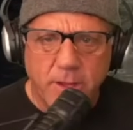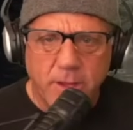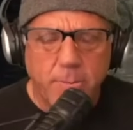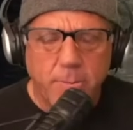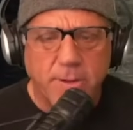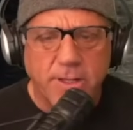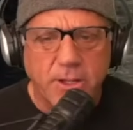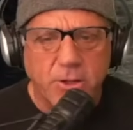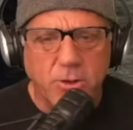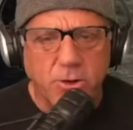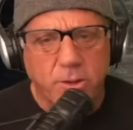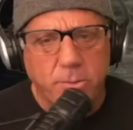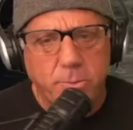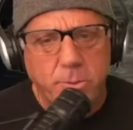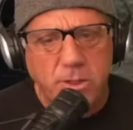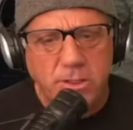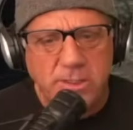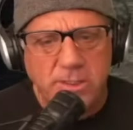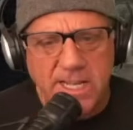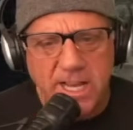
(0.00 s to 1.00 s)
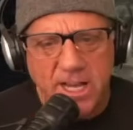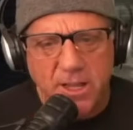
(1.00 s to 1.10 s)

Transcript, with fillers: But the North Pole and South